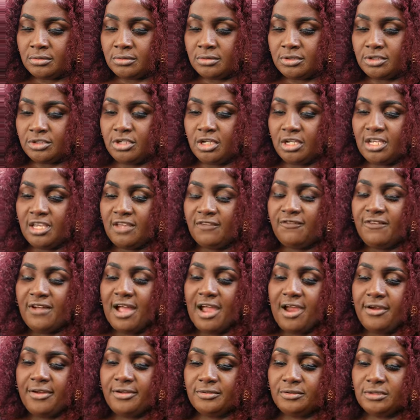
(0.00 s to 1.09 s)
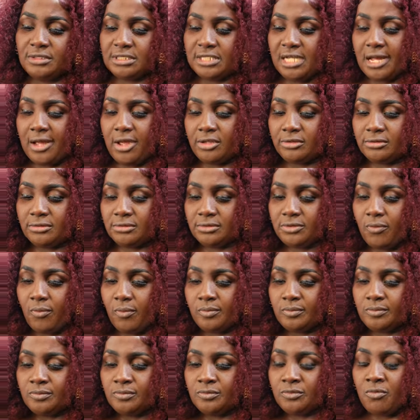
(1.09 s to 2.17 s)
You give her, hold on.
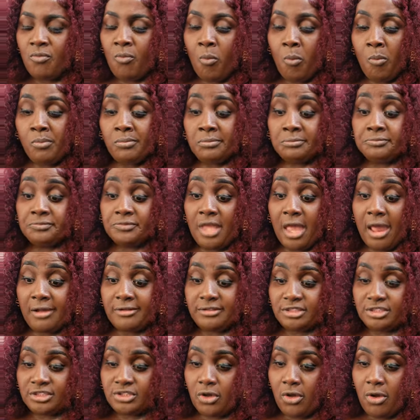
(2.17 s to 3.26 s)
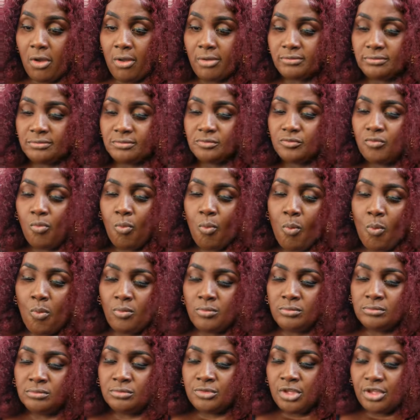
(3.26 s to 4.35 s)
And so,
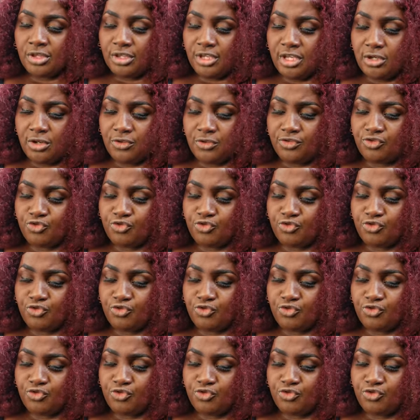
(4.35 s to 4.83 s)
you just